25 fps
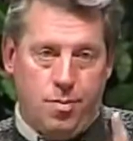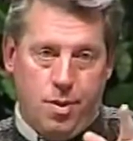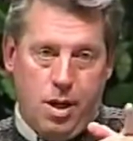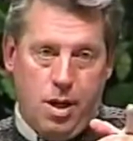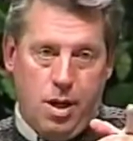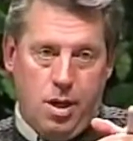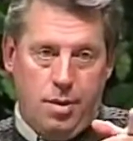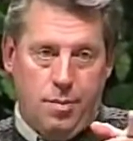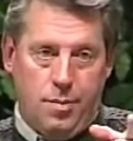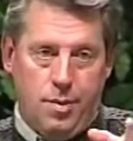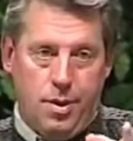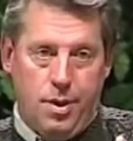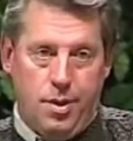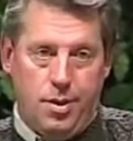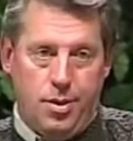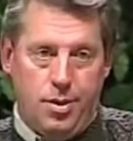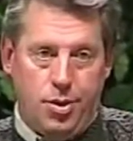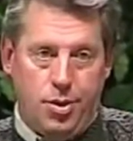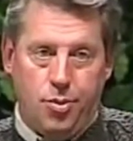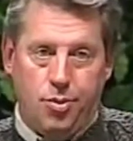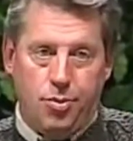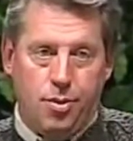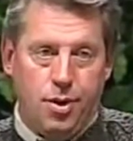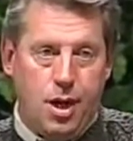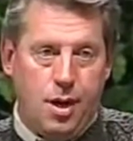problem is.
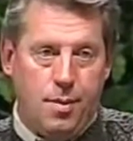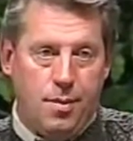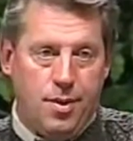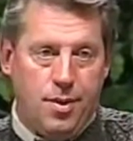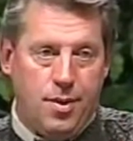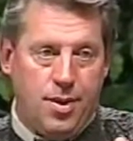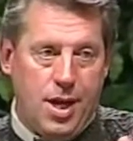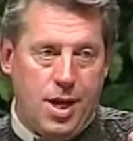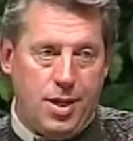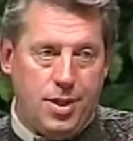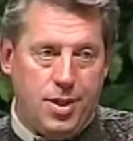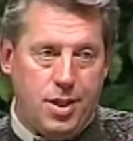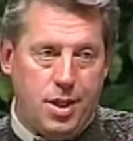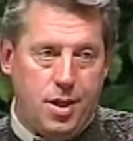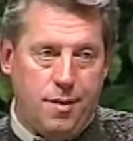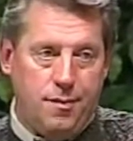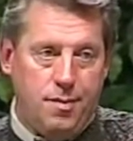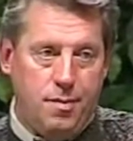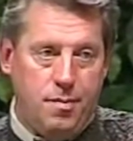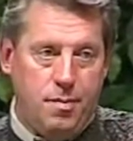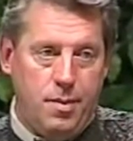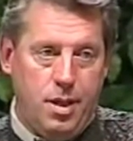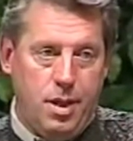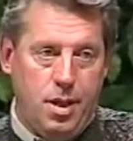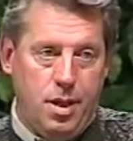Don't come with that stuff
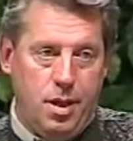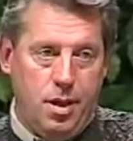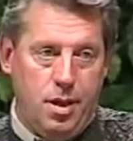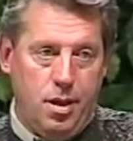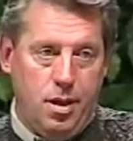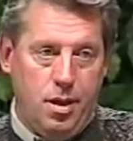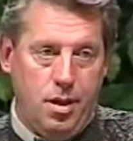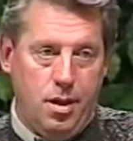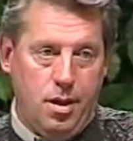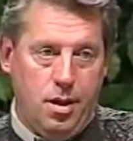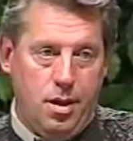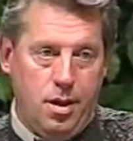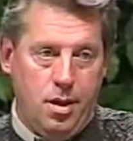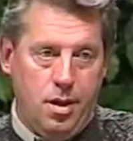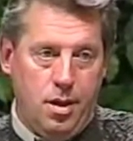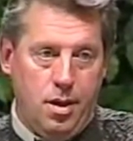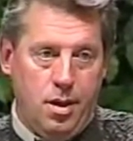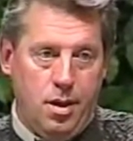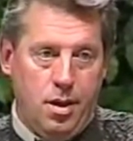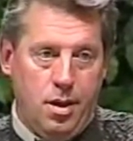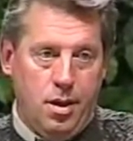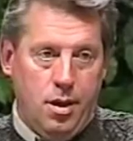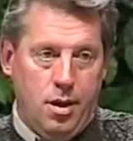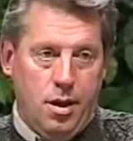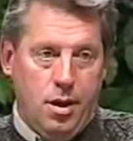to me.
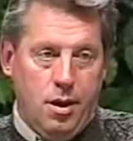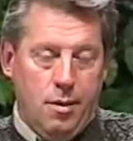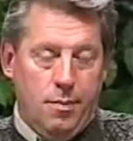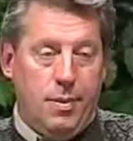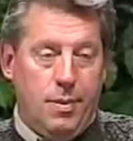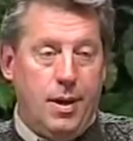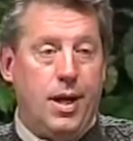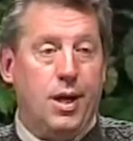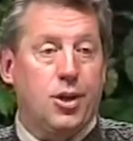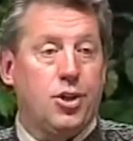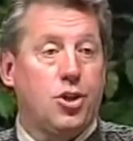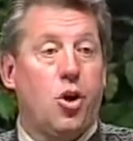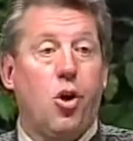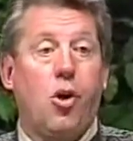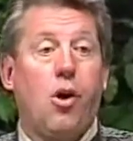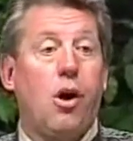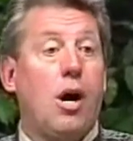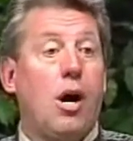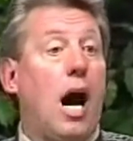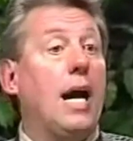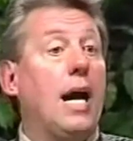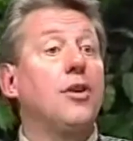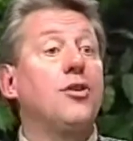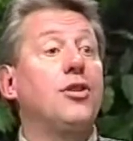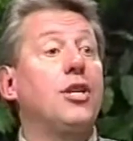Because
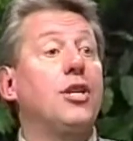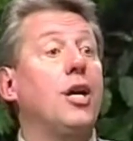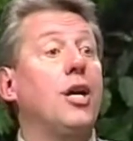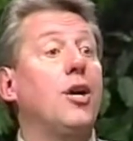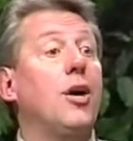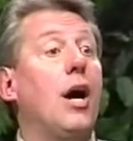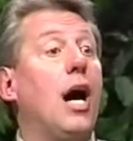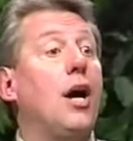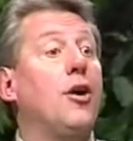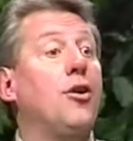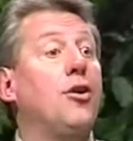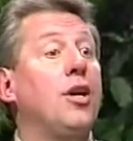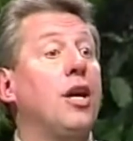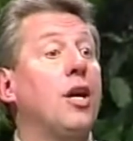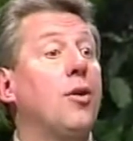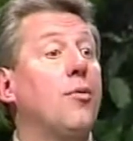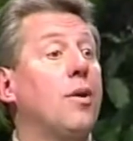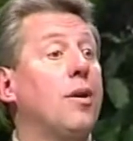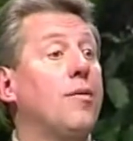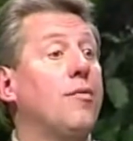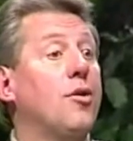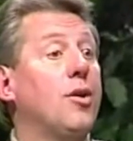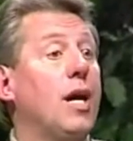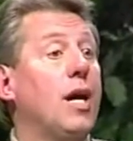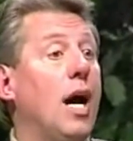I can tell you how you can get
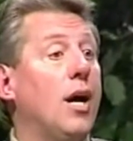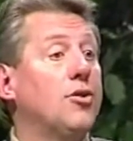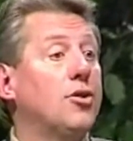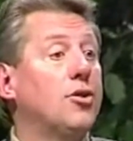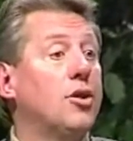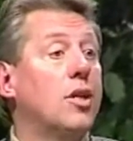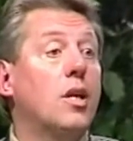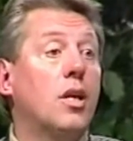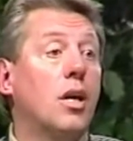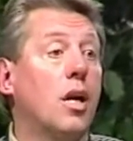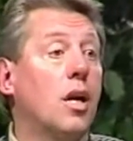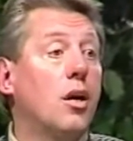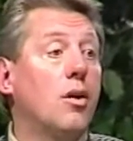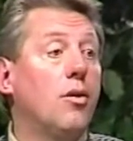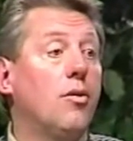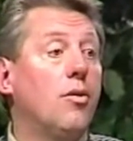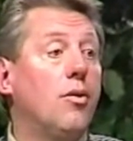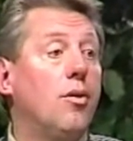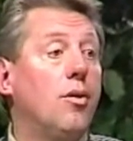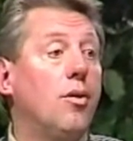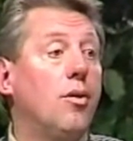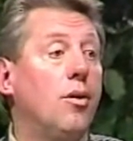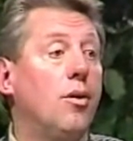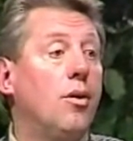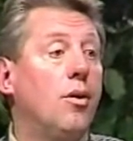rid of your counseling load.
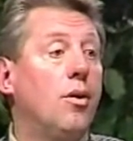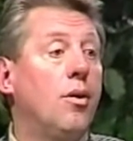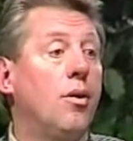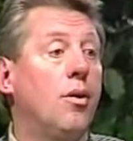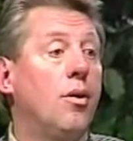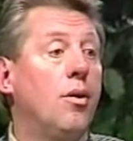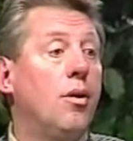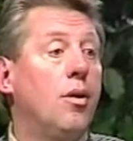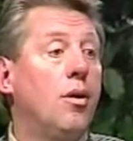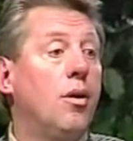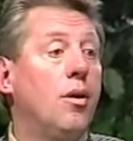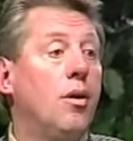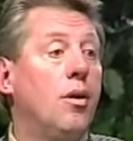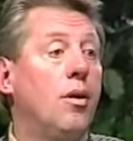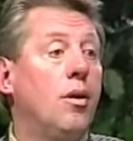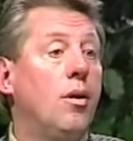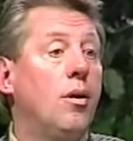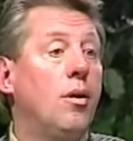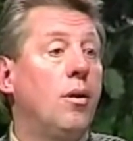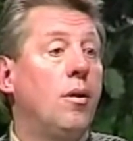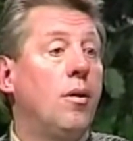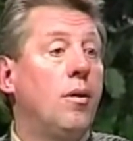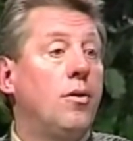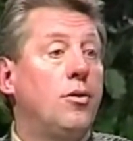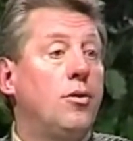
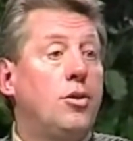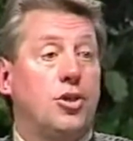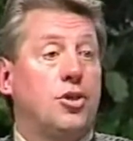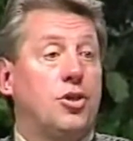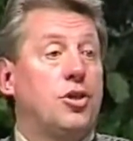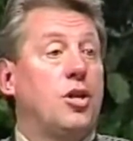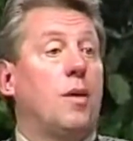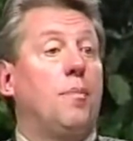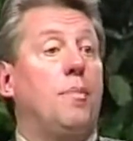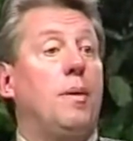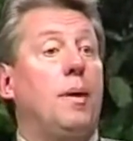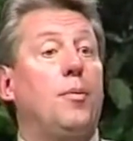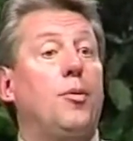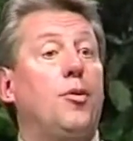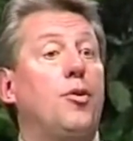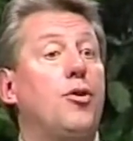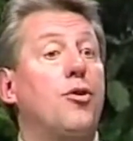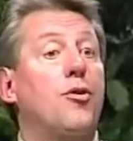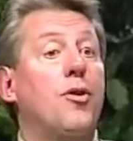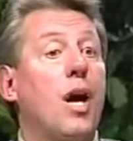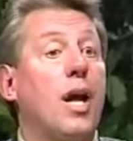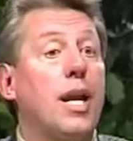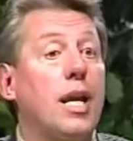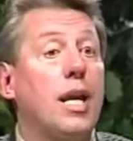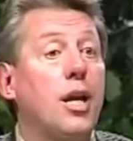Just tell people you're
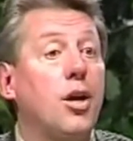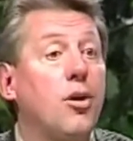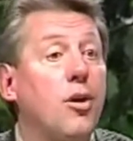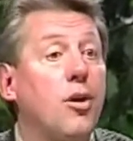not any